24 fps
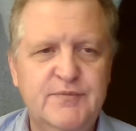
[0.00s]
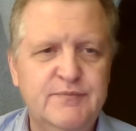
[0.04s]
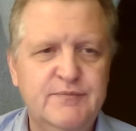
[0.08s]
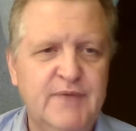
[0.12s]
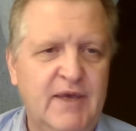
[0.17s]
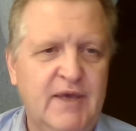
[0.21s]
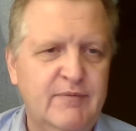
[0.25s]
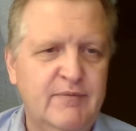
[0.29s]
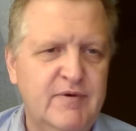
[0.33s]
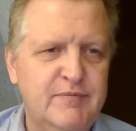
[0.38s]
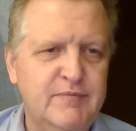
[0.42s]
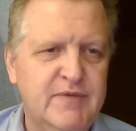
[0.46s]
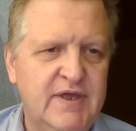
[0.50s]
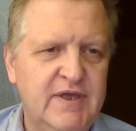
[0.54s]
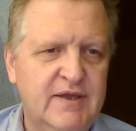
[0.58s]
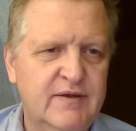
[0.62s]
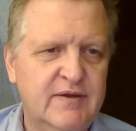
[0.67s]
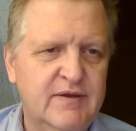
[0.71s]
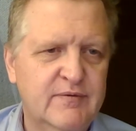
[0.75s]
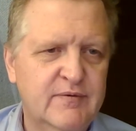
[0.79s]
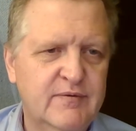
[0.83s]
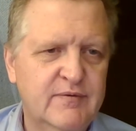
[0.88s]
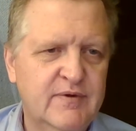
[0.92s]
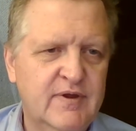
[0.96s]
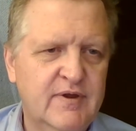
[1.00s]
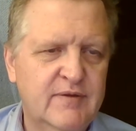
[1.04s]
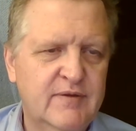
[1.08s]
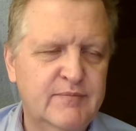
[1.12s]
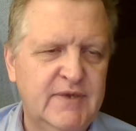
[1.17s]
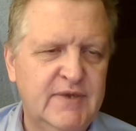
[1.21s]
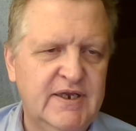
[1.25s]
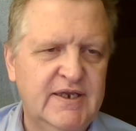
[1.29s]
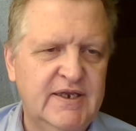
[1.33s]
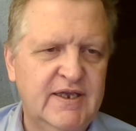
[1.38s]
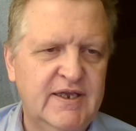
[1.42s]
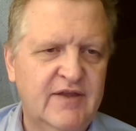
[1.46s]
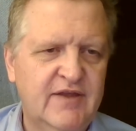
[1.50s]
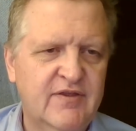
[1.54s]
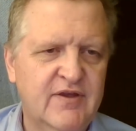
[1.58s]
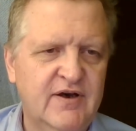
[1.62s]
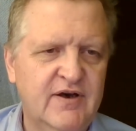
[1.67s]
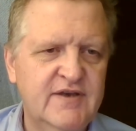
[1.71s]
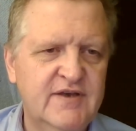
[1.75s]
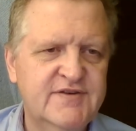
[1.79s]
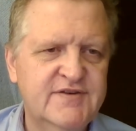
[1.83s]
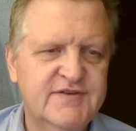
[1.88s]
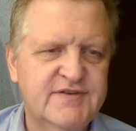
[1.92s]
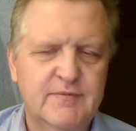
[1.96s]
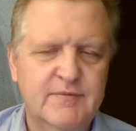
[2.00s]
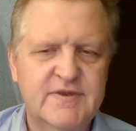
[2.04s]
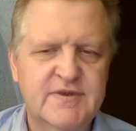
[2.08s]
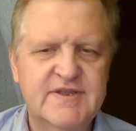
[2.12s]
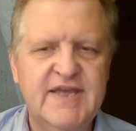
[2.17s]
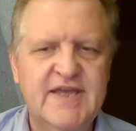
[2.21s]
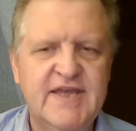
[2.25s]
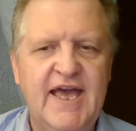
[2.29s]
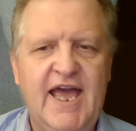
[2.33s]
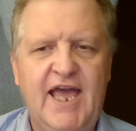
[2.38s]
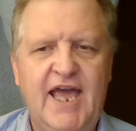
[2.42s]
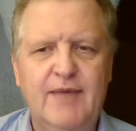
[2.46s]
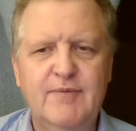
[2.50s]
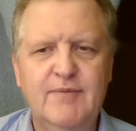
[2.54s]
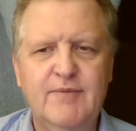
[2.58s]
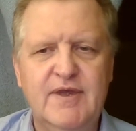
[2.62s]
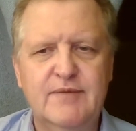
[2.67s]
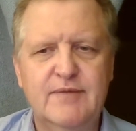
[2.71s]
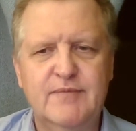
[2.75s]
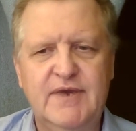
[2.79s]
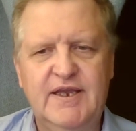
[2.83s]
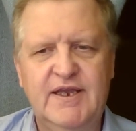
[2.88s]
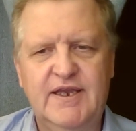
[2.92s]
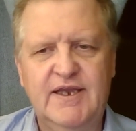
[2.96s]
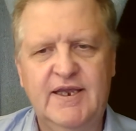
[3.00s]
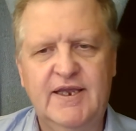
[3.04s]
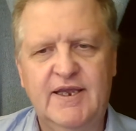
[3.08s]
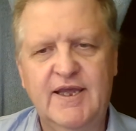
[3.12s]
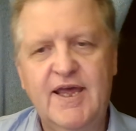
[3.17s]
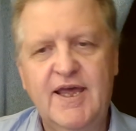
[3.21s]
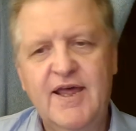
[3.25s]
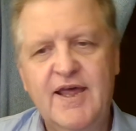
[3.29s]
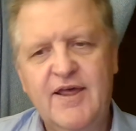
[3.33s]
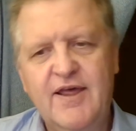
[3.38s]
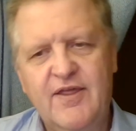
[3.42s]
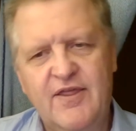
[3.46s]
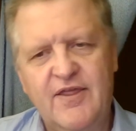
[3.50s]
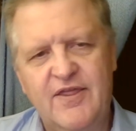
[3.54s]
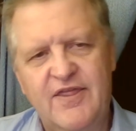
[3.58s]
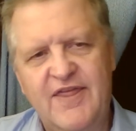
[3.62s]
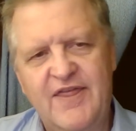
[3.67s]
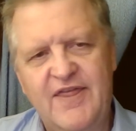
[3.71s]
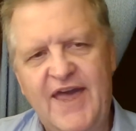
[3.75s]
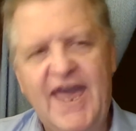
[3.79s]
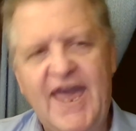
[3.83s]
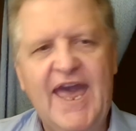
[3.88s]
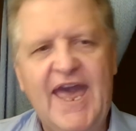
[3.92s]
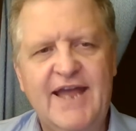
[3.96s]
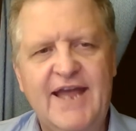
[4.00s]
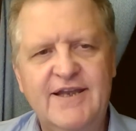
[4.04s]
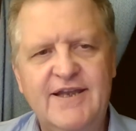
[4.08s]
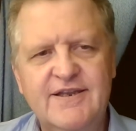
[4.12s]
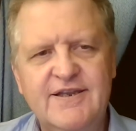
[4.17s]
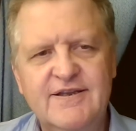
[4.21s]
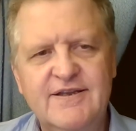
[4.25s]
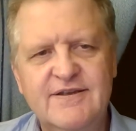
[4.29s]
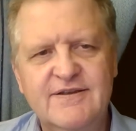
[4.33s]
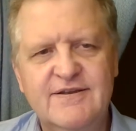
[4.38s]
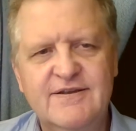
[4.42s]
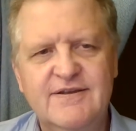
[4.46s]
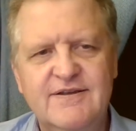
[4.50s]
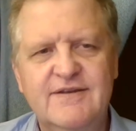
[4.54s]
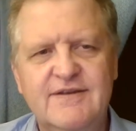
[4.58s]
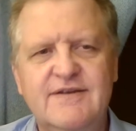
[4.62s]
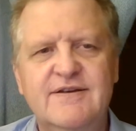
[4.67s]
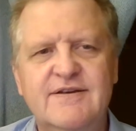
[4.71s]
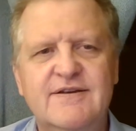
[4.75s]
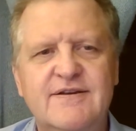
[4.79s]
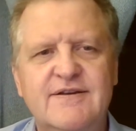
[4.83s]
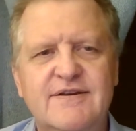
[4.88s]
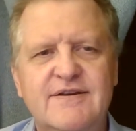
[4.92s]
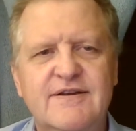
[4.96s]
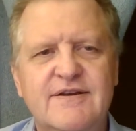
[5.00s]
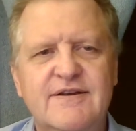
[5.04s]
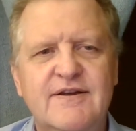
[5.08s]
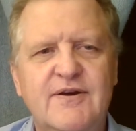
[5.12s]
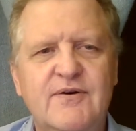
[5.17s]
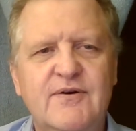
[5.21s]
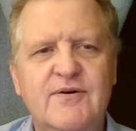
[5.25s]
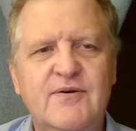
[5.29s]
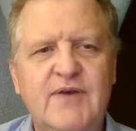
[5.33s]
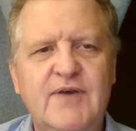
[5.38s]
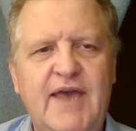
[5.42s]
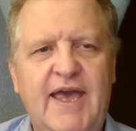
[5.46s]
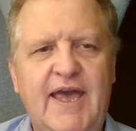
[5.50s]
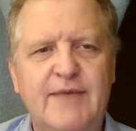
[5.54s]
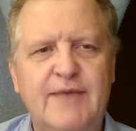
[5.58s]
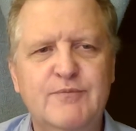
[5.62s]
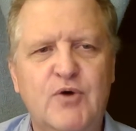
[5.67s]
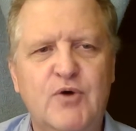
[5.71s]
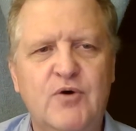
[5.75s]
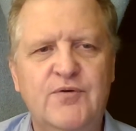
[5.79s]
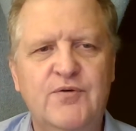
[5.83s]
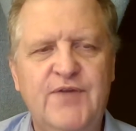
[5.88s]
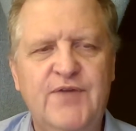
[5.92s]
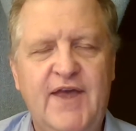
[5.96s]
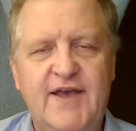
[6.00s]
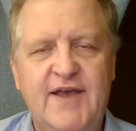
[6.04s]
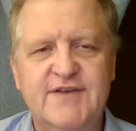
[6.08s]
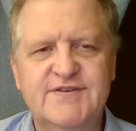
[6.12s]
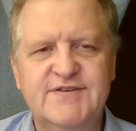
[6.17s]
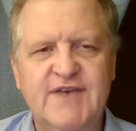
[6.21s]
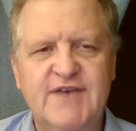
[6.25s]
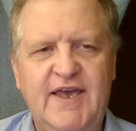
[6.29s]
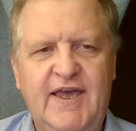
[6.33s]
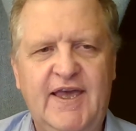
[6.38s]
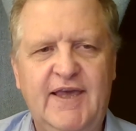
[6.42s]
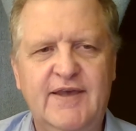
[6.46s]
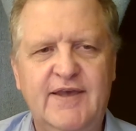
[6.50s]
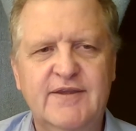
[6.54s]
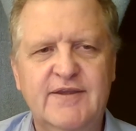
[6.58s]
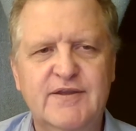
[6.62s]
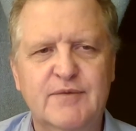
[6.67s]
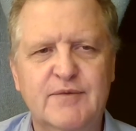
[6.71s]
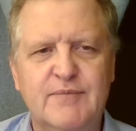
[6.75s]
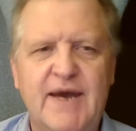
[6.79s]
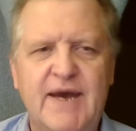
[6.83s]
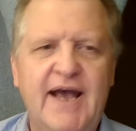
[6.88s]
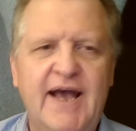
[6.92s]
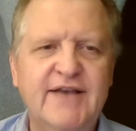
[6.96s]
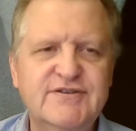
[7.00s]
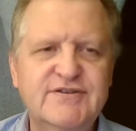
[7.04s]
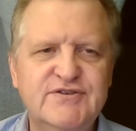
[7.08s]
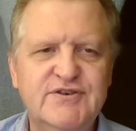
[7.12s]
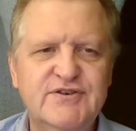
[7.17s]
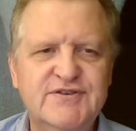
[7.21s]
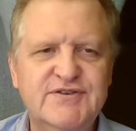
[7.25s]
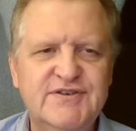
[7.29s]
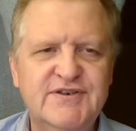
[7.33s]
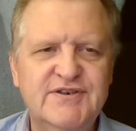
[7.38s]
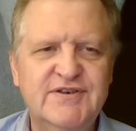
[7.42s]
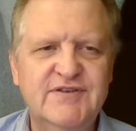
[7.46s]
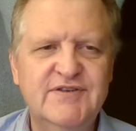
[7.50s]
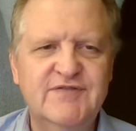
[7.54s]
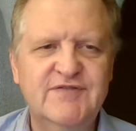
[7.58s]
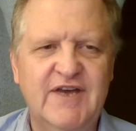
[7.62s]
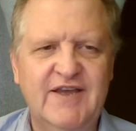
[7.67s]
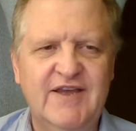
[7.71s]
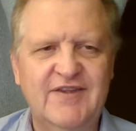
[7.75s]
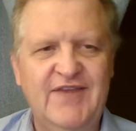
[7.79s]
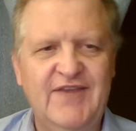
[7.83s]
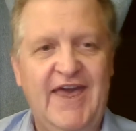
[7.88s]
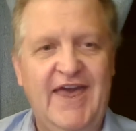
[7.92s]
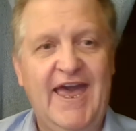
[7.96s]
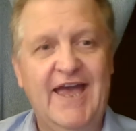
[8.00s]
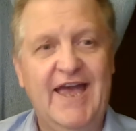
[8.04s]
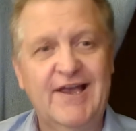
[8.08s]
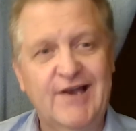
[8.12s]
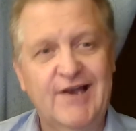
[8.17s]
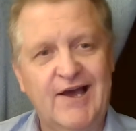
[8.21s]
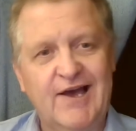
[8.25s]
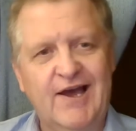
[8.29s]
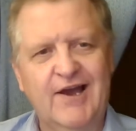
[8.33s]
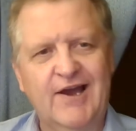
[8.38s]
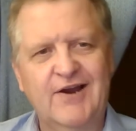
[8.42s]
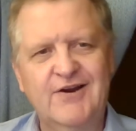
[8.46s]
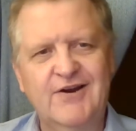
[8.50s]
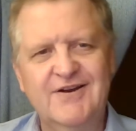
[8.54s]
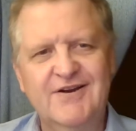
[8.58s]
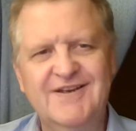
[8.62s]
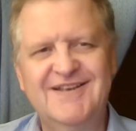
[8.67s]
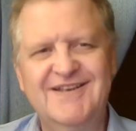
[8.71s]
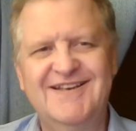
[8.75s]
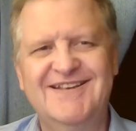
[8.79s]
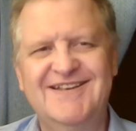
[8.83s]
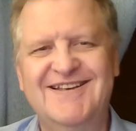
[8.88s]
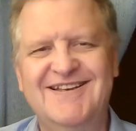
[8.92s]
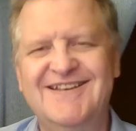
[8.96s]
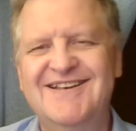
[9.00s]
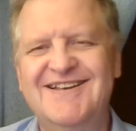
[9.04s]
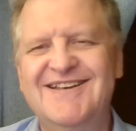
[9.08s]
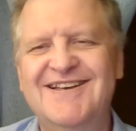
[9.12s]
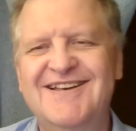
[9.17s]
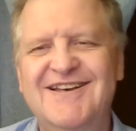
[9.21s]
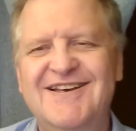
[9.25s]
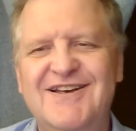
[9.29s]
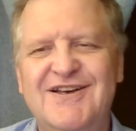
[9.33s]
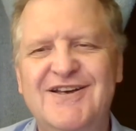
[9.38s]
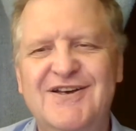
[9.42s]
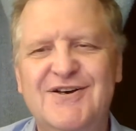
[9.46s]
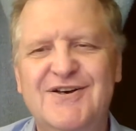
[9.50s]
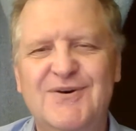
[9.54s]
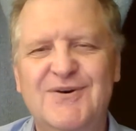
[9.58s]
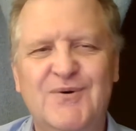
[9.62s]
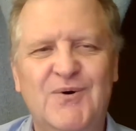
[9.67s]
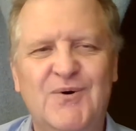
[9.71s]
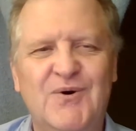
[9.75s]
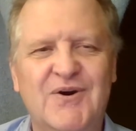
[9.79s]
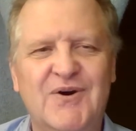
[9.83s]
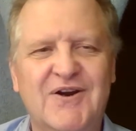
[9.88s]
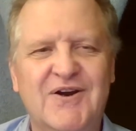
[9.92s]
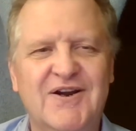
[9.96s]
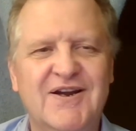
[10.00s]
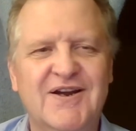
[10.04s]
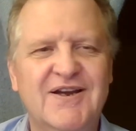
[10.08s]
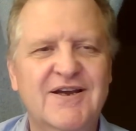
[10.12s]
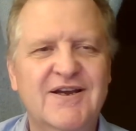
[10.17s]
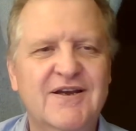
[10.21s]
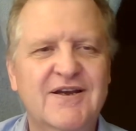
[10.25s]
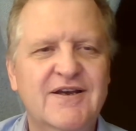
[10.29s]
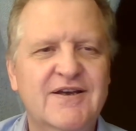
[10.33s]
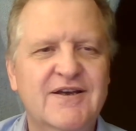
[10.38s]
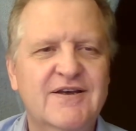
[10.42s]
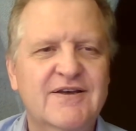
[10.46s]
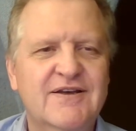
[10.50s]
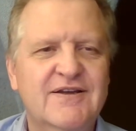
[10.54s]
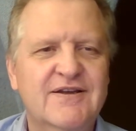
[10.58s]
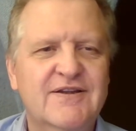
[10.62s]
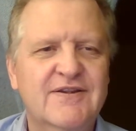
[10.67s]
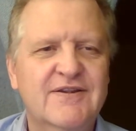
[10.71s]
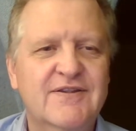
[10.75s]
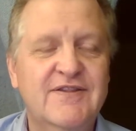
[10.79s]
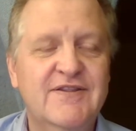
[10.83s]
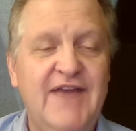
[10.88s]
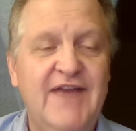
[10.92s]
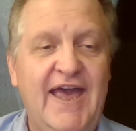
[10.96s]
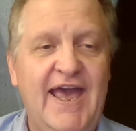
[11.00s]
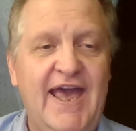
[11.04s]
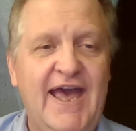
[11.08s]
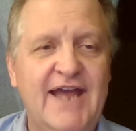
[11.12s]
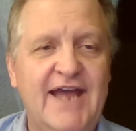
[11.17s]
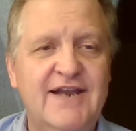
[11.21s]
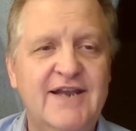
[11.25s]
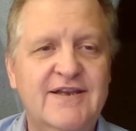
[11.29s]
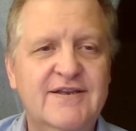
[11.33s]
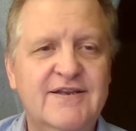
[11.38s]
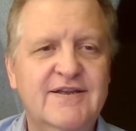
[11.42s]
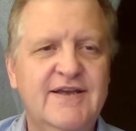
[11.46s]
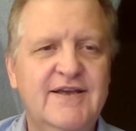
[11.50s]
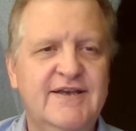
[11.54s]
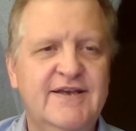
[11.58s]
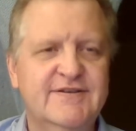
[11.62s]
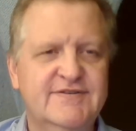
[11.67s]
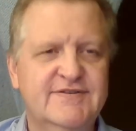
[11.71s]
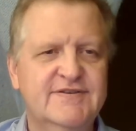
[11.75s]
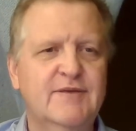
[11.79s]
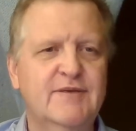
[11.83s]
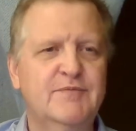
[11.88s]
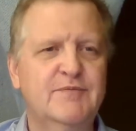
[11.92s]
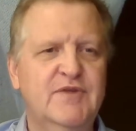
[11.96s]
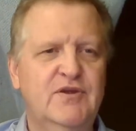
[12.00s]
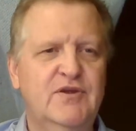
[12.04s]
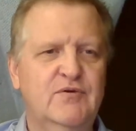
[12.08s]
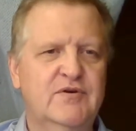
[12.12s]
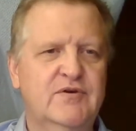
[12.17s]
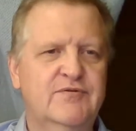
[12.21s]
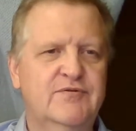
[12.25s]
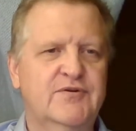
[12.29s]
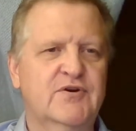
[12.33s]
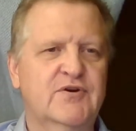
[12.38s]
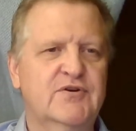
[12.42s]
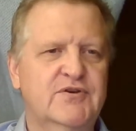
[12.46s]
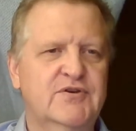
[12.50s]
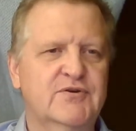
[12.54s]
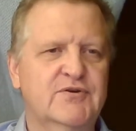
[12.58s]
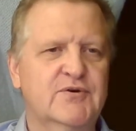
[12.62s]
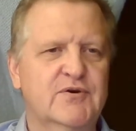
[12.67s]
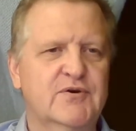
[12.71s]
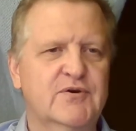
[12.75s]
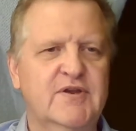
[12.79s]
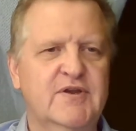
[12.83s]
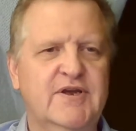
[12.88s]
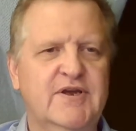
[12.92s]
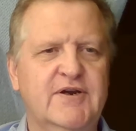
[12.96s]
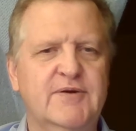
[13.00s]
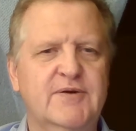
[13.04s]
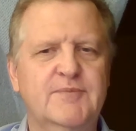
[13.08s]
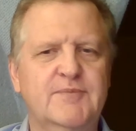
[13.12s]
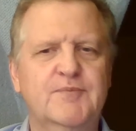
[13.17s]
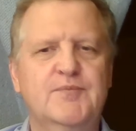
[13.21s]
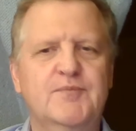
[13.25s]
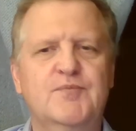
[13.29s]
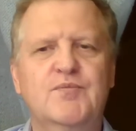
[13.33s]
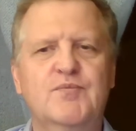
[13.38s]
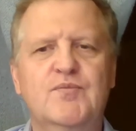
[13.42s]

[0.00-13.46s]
maybe meaning the some of the time and meaning that, okay, both as a demonstrative like that are, or that as something referred to earlier.